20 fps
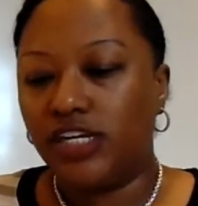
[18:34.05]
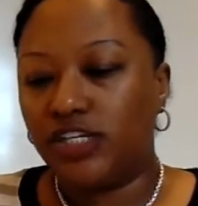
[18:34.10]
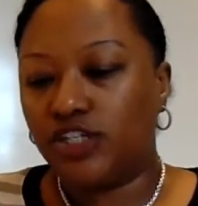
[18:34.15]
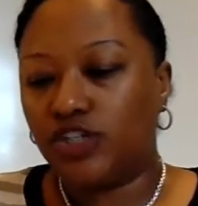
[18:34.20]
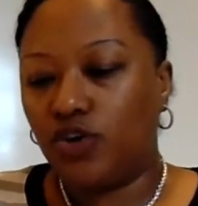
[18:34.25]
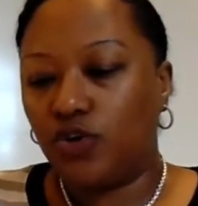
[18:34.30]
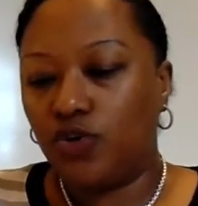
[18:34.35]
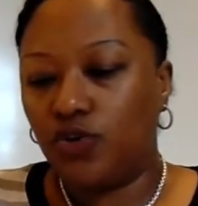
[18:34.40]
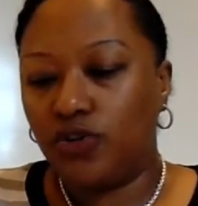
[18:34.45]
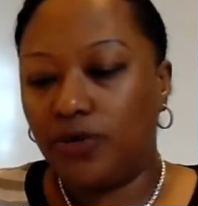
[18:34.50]

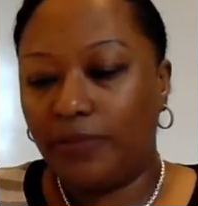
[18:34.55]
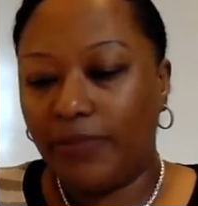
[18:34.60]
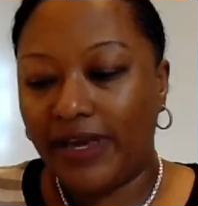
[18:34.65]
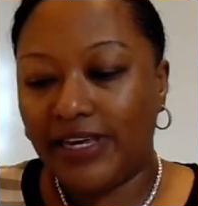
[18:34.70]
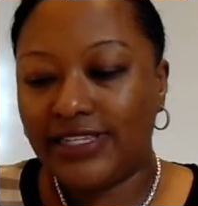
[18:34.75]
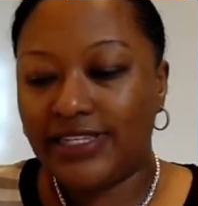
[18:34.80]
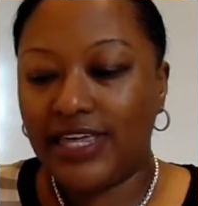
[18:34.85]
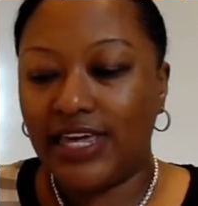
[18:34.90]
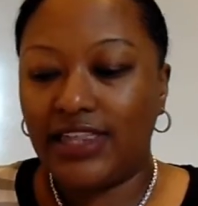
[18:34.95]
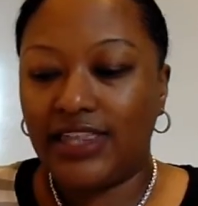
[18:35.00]
So the
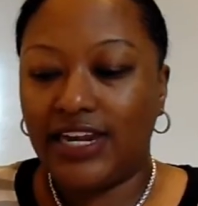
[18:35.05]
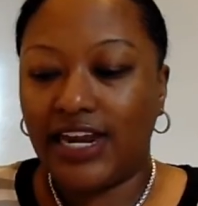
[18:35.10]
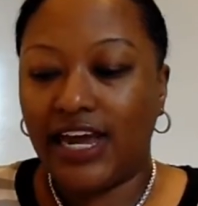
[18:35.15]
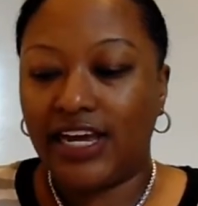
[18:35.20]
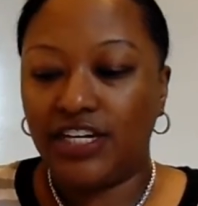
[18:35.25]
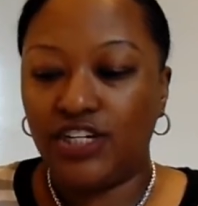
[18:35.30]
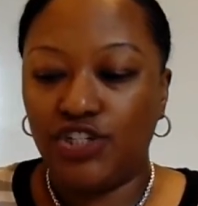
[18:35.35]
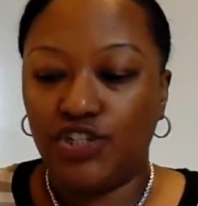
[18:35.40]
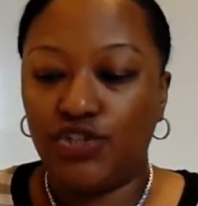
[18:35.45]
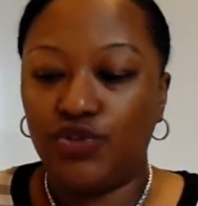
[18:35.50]
best thing that
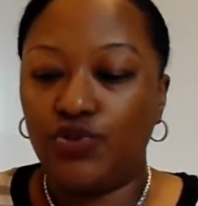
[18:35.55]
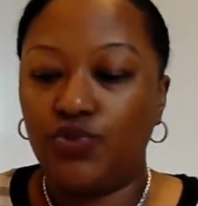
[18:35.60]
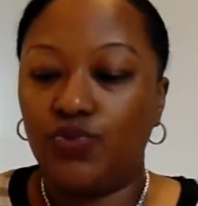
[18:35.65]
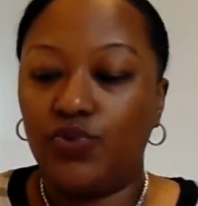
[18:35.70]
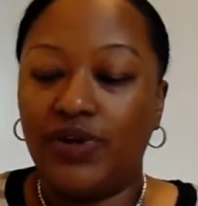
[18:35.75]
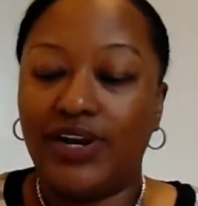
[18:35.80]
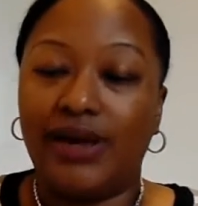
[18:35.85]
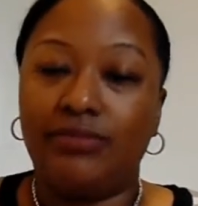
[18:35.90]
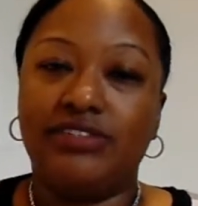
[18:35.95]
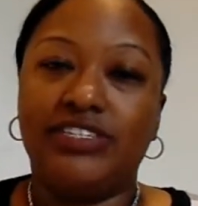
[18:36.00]
I can do
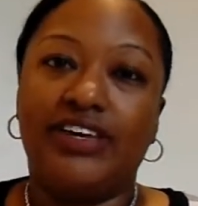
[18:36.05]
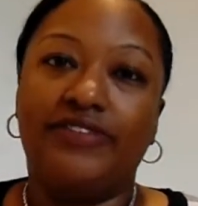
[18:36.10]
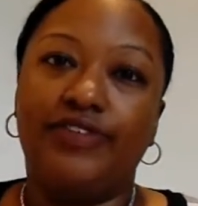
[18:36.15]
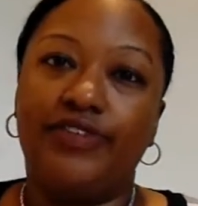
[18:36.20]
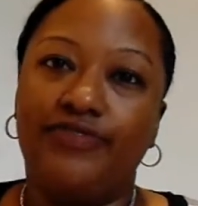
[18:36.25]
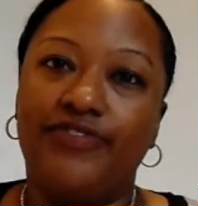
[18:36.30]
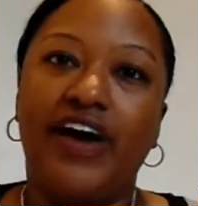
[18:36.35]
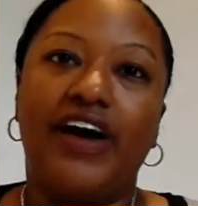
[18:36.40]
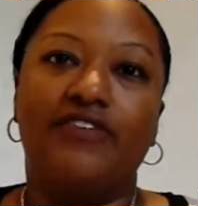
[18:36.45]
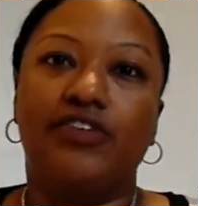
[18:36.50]
when I'm
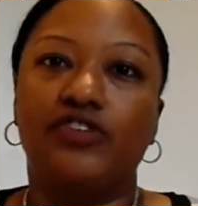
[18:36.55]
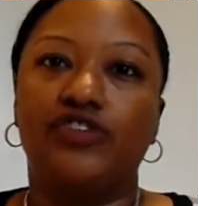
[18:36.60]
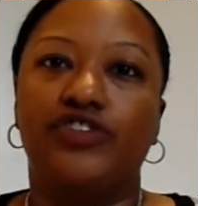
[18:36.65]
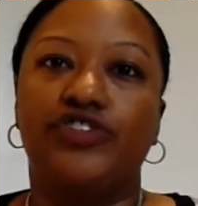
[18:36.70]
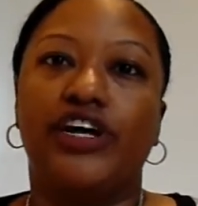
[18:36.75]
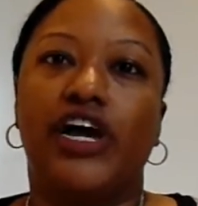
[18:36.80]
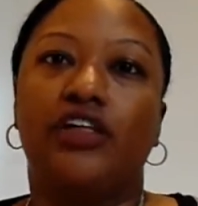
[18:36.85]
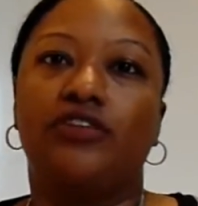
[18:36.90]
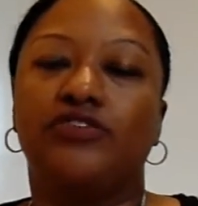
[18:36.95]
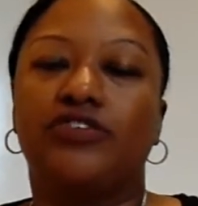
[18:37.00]
saving
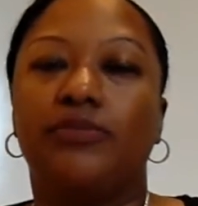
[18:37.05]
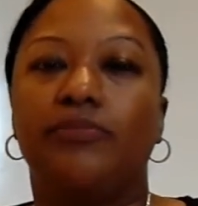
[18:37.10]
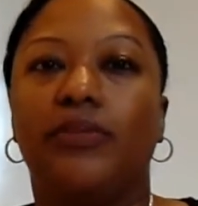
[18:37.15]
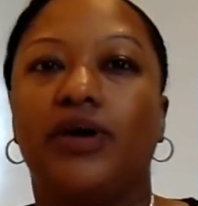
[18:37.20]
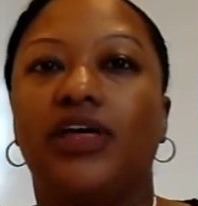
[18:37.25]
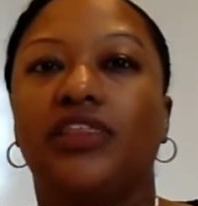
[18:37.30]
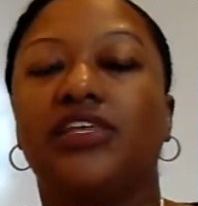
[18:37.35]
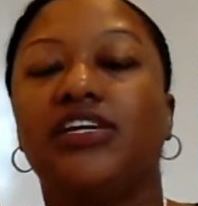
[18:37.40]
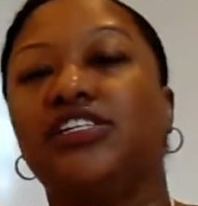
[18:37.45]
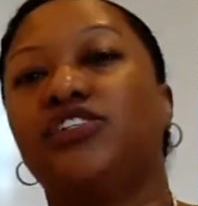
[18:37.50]
$500 a
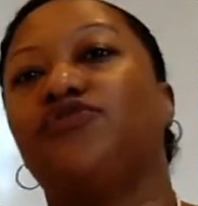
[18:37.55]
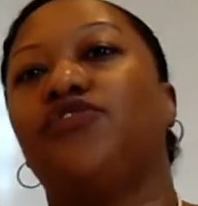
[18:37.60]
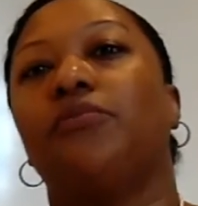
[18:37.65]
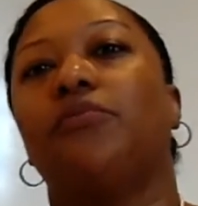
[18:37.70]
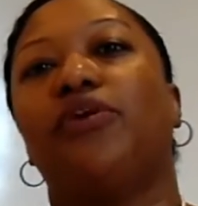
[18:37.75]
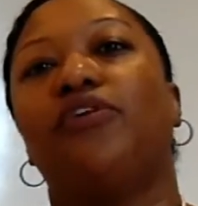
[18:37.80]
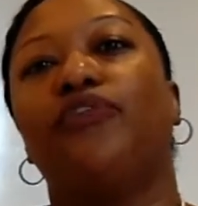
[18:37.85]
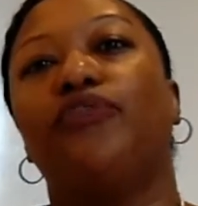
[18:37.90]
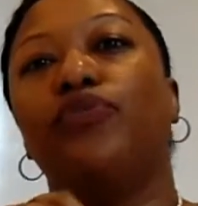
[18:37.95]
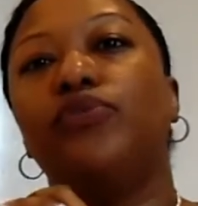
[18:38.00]
month is
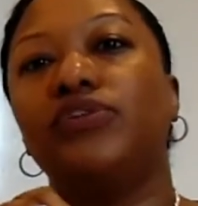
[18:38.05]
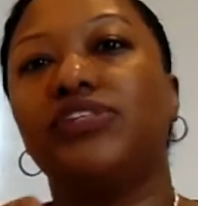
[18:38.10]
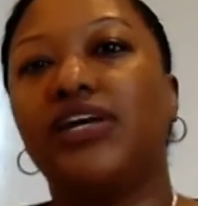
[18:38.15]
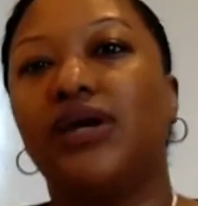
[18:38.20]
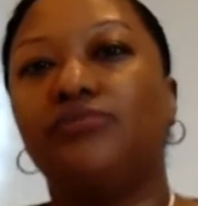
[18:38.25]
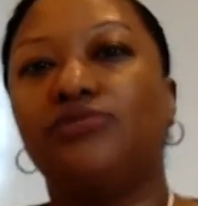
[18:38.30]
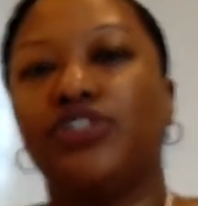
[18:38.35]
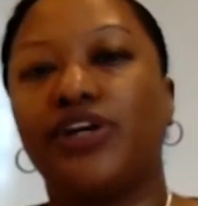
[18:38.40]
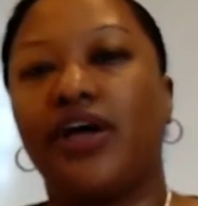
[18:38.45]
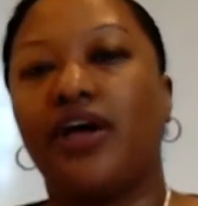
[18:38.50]
from my
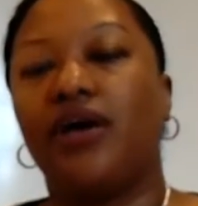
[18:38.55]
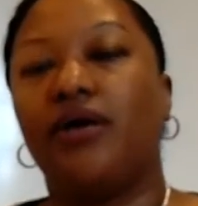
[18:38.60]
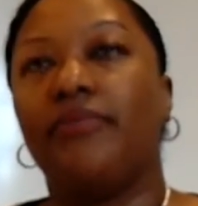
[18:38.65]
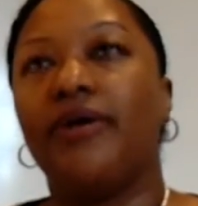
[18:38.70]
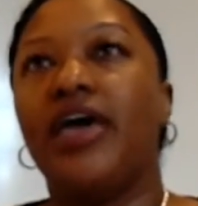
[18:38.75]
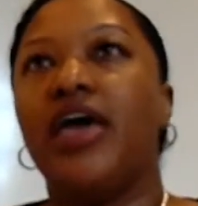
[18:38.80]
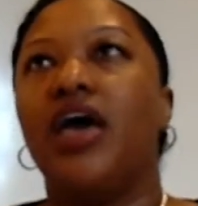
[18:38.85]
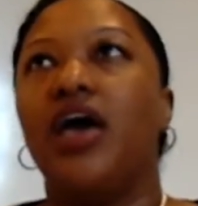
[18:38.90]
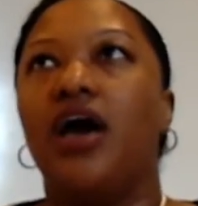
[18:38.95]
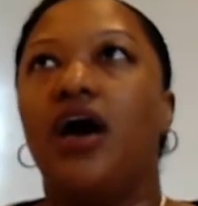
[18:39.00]
full-time job.